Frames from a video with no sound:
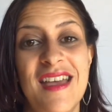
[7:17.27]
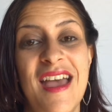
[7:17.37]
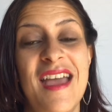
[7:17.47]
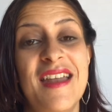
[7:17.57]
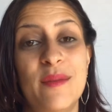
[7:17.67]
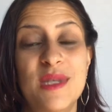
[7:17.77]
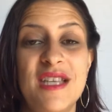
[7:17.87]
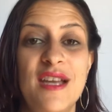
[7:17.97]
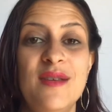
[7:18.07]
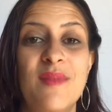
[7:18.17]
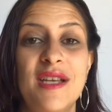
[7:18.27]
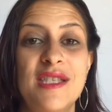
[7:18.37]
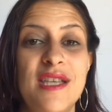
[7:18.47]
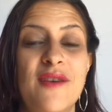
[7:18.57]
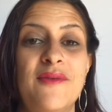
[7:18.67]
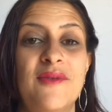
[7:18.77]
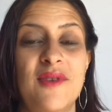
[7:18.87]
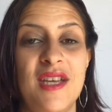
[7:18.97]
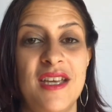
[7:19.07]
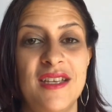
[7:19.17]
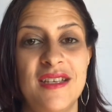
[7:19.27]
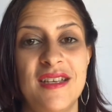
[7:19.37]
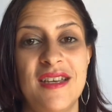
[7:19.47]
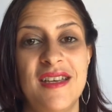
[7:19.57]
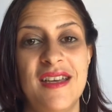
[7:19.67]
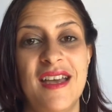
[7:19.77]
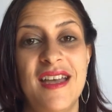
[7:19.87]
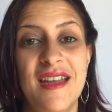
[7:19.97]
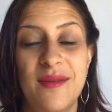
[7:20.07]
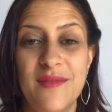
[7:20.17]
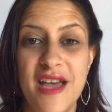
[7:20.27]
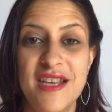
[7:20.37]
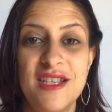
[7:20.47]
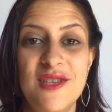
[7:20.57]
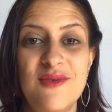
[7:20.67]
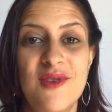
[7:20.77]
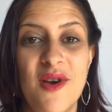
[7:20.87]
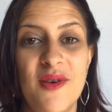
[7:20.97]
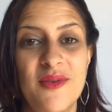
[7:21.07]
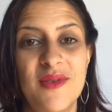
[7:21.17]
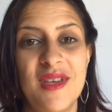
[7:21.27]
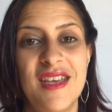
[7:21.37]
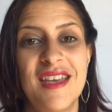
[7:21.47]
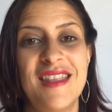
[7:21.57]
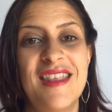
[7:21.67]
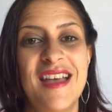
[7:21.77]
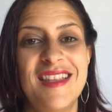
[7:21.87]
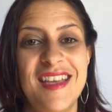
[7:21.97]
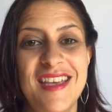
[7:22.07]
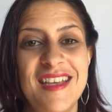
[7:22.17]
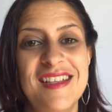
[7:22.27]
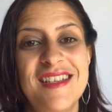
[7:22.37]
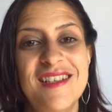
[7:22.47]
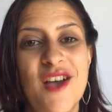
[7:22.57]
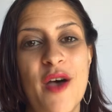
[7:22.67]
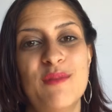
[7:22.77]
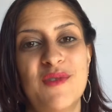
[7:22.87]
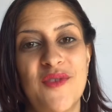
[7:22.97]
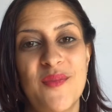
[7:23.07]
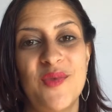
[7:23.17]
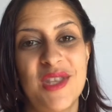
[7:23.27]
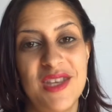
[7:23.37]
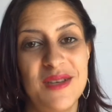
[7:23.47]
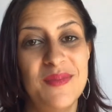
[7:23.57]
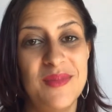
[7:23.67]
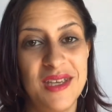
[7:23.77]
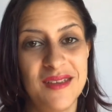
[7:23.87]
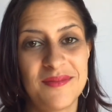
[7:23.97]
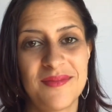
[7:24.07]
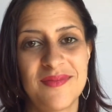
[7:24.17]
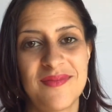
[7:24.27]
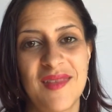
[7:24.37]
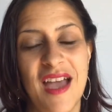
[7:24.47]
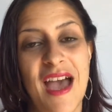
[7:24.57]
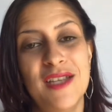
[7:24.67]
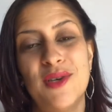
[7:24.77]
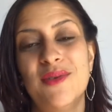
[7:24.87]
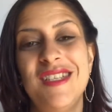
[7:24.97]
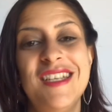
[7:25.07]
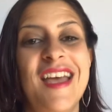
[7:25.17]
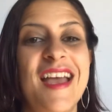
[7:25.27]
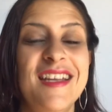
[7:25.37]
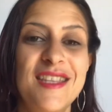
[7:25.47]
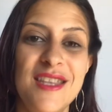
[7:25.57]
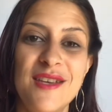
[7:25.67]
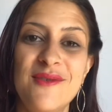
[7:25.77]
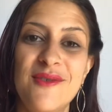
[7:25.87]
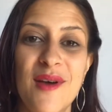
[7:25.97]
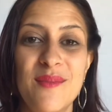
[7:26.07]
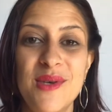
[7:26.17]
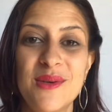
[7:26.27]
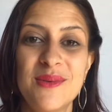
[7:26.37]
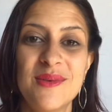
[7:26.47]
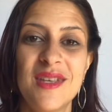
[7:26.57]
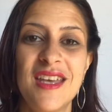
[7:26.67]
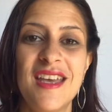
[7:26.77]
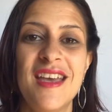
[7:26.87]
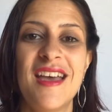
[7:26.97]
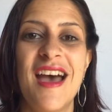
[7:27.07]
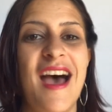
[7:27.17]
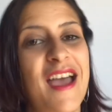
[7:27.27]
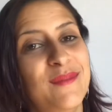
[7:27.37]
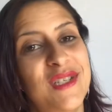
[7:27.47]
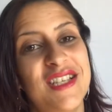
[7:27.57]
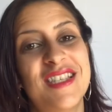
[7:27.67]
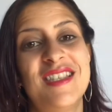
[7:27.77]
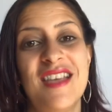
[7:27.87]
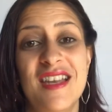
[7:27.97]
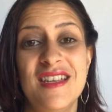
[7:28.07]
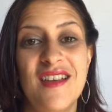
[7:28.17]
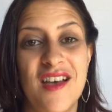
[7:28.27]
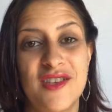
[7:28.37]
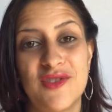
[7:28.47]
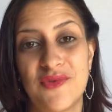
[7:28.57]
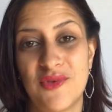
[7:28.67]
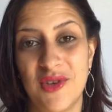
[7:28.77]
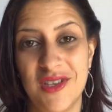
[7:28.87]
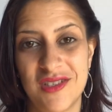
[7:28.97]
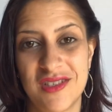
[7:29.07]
And I'm setting myself free. And I'm letting you know that the healing comes from within me. I don't need anything from you. I'm just setting us free,